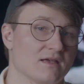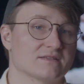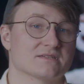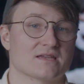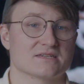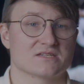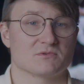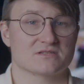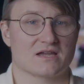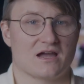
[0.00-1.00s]
It's a
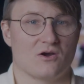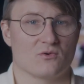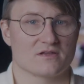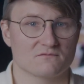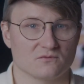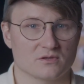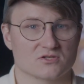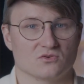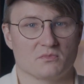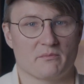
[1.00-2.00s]
testament to how
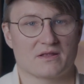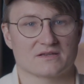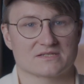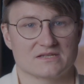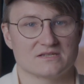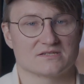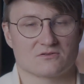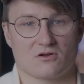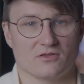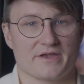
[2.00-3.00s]
influential memetics is
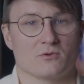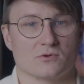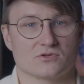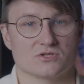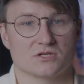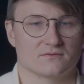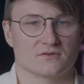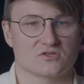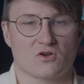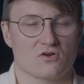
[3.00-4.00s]
in our language.
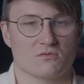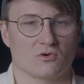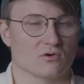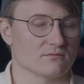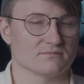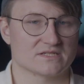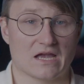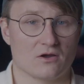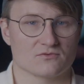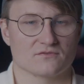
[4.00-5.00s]
The term or
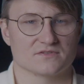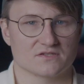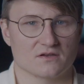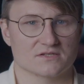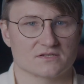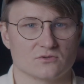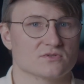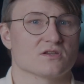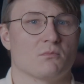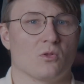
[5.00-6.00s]
sound of sus
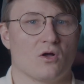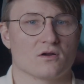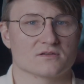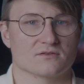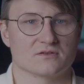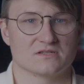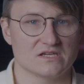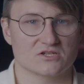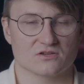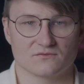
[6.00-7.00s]
used to belong to the
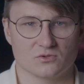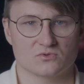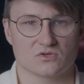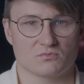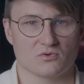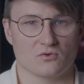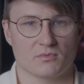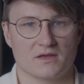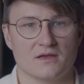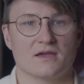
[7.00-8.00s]
niche of YouTube poop
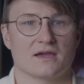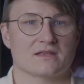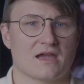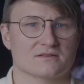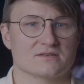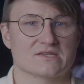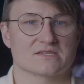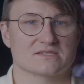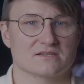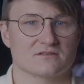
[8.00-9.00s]
and acted as a
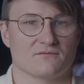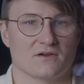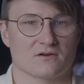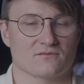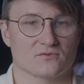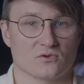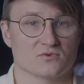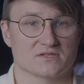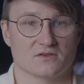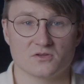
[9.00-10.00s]
signifier for
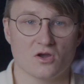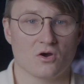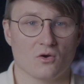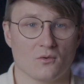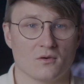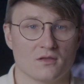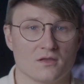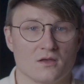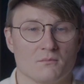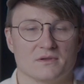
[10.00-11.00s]
those in the know.
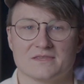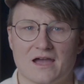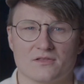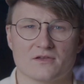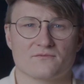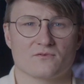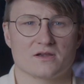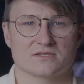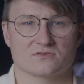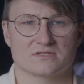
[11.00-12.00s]
But now that
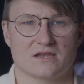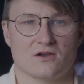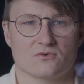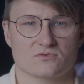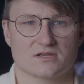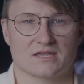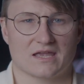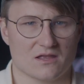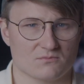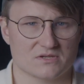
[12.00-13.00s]
phrase or sound
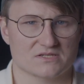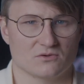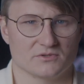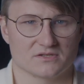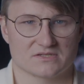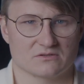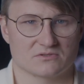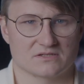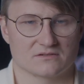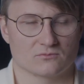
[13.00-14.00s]
can't be solely
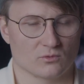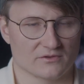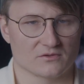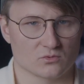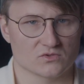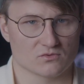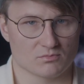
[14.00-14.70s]
associated with YouTube